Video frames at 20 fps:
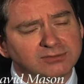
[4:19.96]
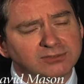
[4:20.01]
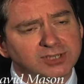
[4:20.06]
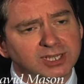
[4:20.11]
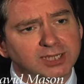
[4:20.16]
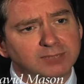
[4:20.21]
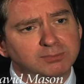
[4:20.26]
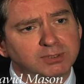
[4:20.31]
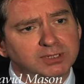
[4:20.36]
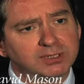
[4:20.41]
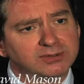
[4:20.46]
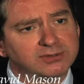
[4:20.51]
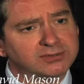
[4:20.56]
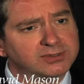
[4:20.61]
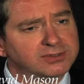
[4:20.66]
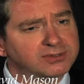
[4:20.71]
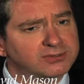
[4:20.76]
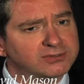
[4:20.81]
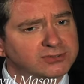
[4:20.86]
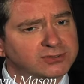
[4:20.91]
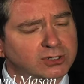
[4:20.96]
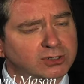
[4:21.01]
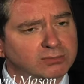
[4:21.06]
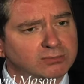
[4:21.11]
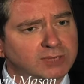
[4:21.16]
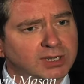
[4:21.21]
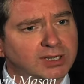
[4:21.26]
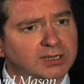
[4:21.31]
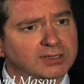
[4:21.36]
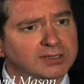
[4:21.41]
turbulence in the stock
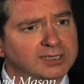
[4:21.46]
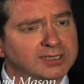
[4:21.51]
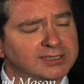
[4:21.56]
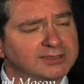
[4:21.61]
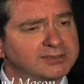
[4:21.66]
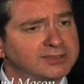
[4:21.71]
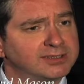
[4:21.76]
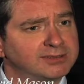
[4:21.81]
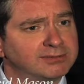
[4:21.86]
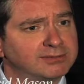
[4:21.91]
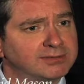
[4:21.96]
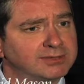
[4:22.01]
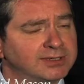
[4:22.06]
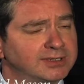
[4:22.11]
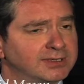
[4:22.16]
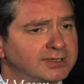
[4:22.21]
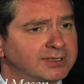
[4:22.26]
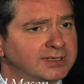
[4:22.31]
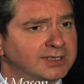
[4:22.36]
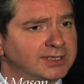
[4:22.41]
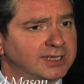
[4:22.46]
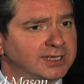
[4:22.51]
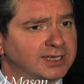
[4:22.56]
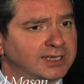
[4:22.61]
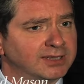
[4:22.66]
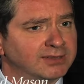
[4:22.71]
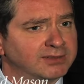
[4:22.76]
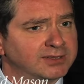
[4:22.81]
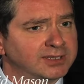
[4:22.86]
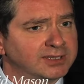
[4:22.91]
market and
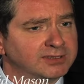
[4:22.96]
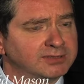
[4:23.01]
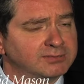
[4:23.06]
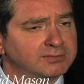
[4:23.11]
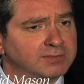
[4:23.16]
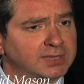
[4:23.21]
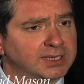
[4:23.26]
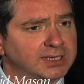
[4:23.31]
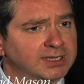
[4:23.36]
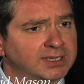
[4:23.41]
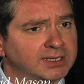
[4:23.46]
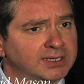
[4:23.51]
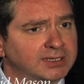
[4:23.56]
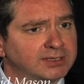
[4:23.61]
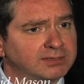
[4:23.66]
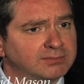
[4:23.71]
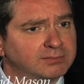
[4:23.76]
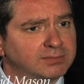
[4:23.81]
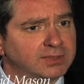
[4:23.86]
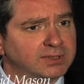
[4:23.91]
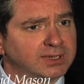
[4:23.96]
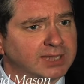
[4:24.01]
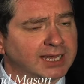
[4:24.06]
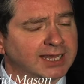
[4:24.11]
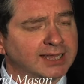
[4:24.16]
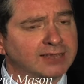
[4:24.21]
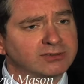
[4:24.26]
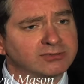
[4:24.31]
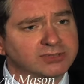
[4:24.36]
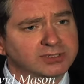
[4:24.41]
uh, the uh,
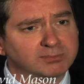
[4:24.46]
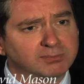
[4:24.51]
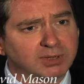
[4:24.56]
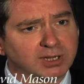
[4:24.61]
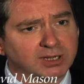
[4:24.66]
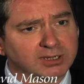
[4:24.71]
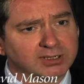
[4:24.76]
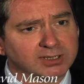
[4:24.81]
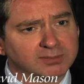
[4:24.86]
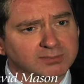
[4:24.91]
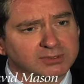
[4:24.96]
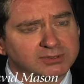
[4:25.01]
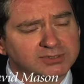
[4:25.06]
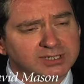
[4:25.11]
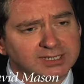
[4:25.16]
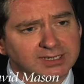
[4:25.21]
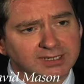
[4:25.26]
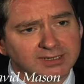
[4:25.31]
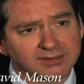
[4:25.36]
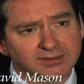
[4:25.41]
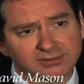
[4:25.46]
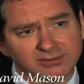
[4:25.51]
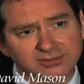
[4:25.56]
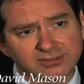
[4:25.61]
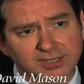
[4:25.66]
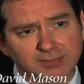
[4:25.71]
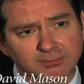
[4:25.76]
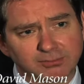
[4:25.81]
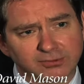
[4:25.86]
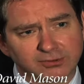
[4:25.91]
housing market, particularly the
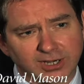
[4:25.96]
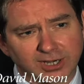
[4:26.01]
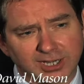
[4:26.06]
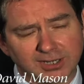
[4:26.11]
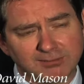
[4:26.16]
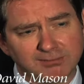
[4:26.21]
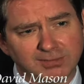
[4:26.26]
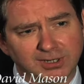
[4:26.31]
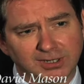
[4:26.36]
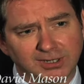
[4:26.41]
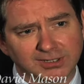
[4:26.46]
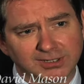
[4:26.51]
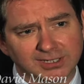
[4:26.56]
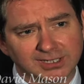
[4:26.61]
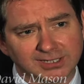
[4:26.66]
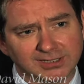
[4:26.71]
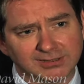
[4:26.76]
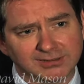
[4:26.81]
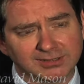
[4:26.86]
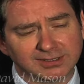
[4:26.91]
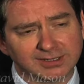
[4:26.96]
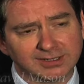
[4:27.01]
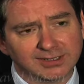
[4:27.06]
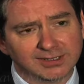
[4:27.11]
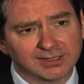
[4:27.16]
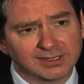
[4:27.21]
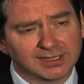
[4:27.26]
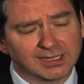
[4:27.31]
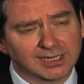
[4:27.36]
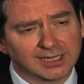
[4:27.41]
subprime market,
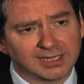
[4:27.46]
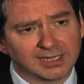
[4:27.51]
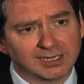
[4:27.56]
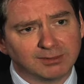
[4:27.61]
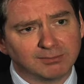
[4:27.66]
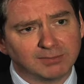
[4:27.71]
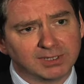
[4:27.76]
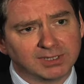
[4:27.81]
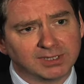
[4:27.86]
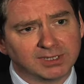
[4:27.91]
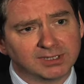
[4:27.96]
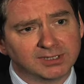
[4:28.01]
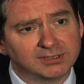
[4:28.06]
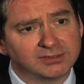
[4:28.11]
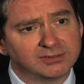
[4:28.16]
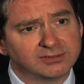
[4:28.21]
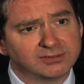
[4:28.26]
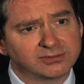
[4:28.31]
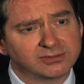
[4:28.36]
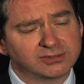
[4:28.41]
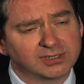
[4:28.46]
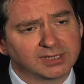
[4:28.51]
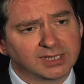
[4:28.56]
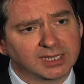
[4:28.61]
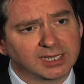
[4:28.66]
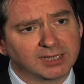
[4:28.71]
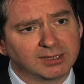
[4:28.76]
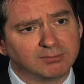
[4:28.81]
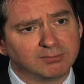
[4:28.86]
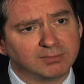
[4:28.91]
um, has
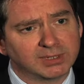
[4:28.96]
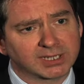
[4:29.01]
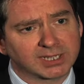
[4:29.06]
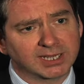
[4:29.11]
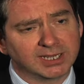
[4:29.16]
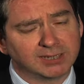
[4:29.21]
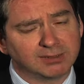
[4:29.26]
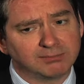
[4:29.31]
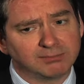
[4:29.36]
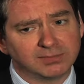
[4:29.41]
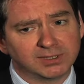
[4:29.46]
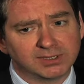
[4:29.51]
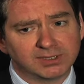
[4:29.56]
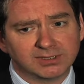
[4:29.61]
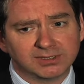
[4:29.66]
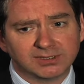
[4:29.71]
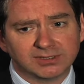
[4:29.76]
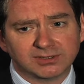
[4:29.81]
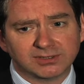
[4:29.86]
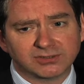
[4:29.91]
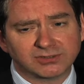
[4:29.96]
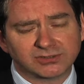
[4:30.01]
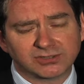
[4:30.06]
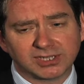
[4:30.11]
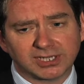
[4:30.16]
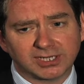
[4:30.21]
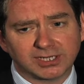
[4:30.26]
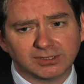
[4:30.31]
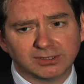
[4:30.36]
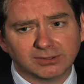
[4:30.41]
um, become
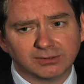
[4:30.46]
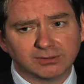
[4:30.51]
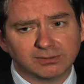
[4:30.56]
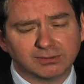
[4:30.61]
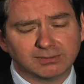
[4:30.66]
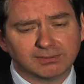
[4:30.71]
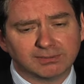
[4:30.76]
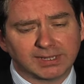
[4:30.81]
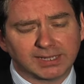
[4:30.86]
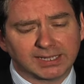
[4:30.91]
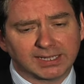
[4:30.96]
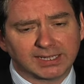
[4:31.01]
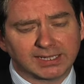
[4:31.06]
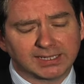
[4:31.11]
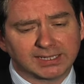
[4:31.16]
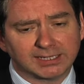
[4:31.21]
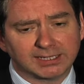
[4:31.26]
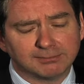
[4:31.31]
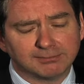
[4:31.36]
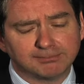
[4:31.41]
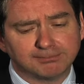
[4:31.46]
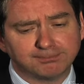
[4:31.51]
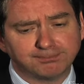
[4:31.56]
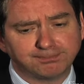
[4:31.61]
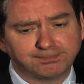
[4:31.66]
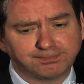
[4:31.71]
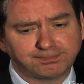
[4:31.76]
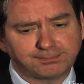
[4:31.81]
so um,